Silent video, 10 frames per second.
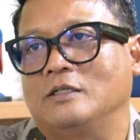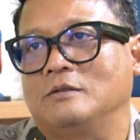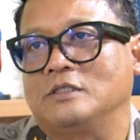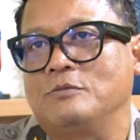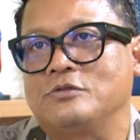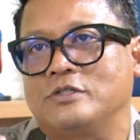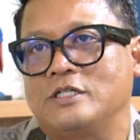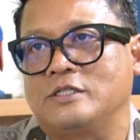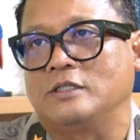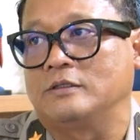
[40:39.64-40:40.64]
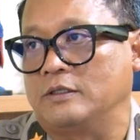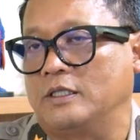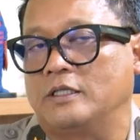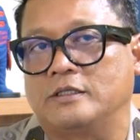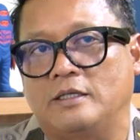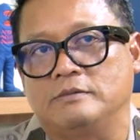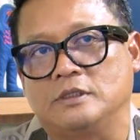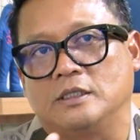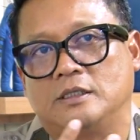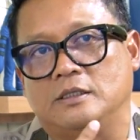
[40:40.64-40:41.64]
demonstration at the time
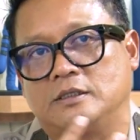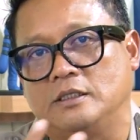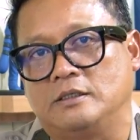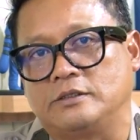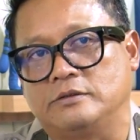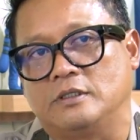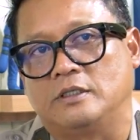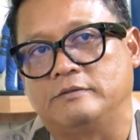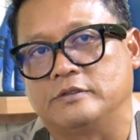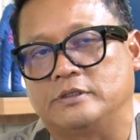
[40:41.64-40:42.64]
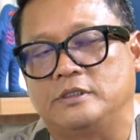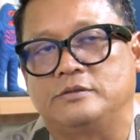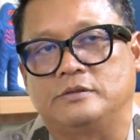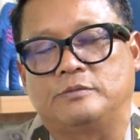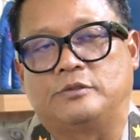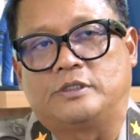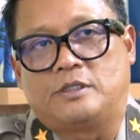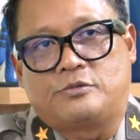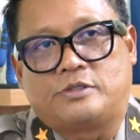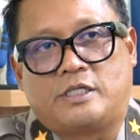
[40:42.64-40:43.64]
the national law was issued about the
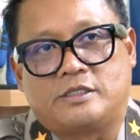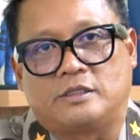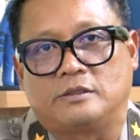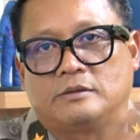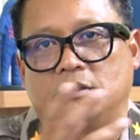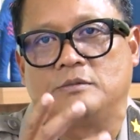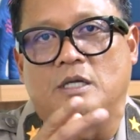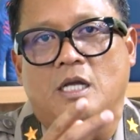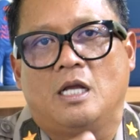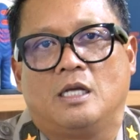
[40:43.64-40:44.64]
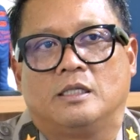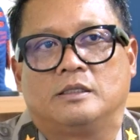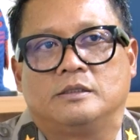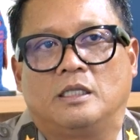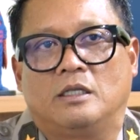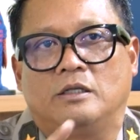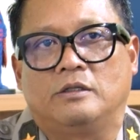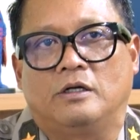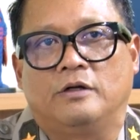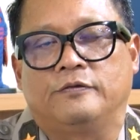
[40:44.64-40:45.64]
demonstration. The
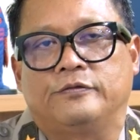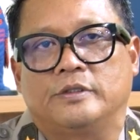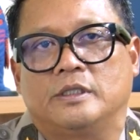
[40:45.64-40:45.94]
law of